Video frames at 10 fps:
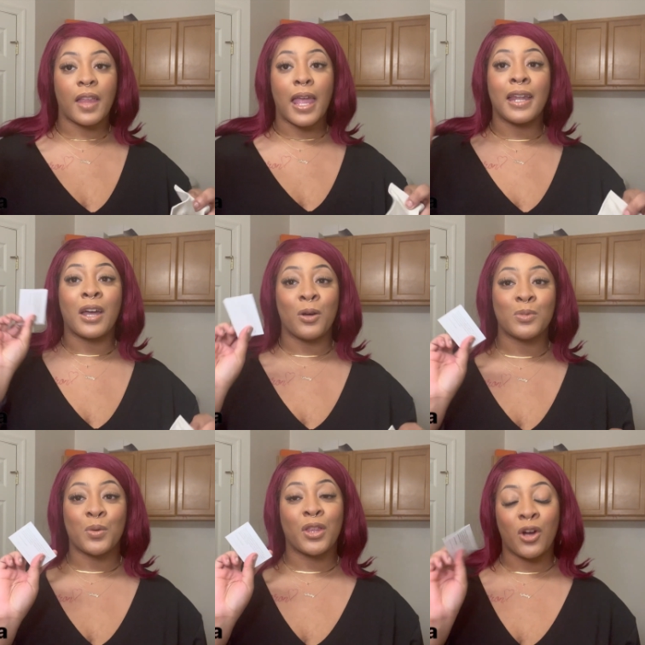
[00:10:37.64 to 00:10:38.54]
And it comes
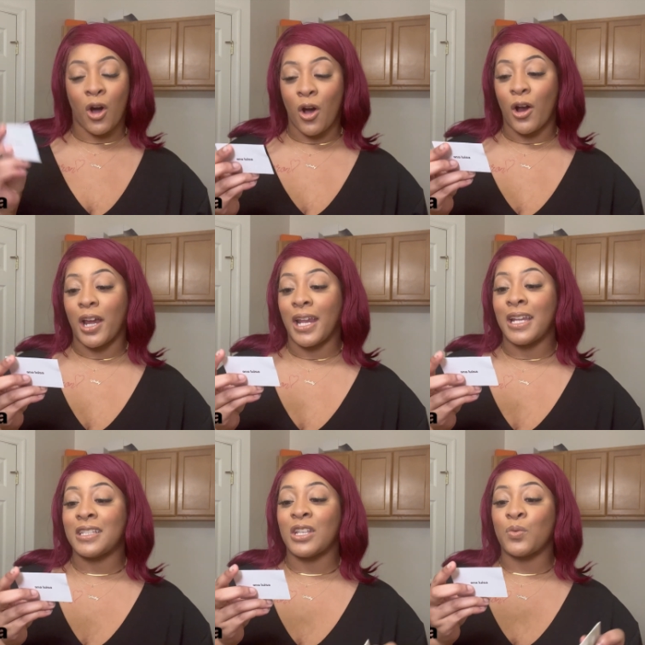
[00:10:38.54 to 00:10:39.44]
with a card, and
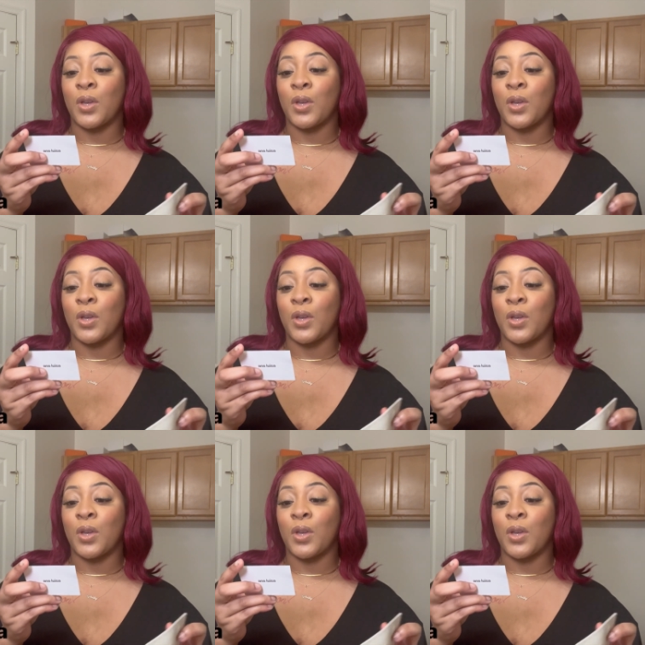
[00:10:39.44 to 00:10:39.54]
it says,